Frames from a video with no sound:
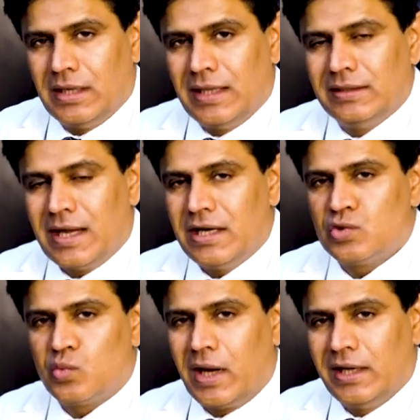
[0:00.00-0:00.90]
And that
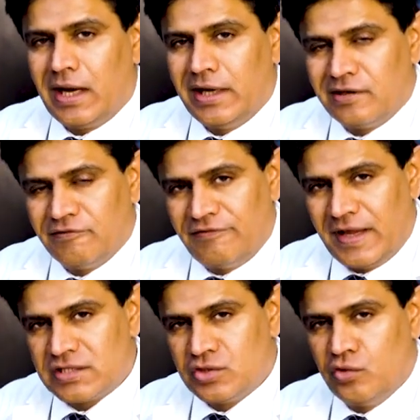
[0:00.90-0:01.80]
is why light
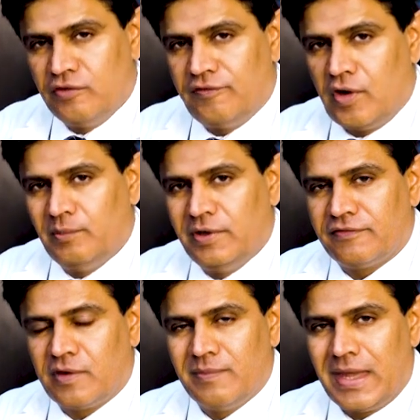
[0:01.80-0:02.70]
reflects
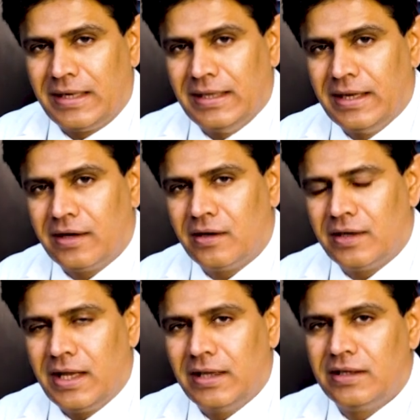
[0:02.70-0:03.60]
uniformly from that
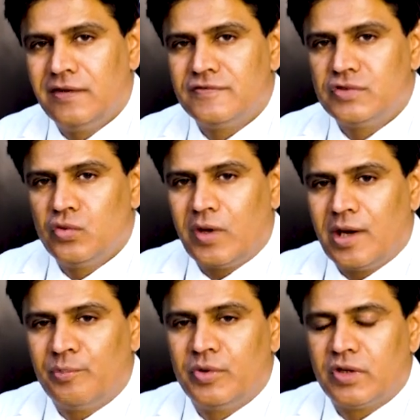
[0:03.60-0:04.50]
layer and gives you
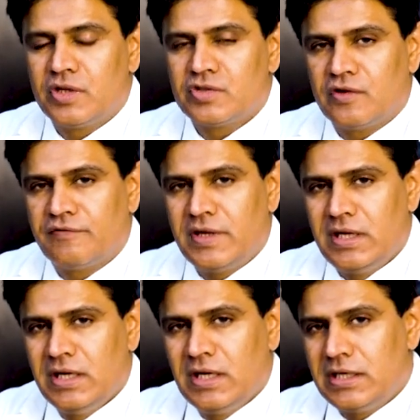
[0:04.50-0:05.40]
an appearance of
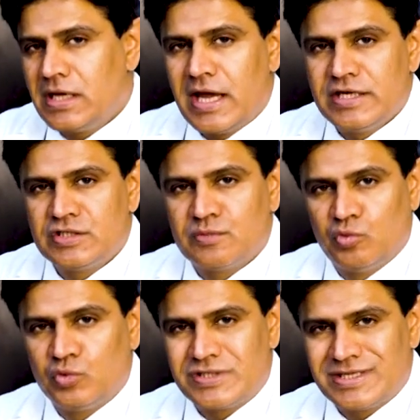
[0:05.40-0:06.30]
a nice
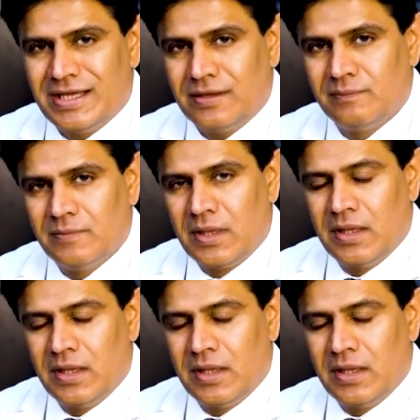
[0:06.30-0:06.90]
smooth skin.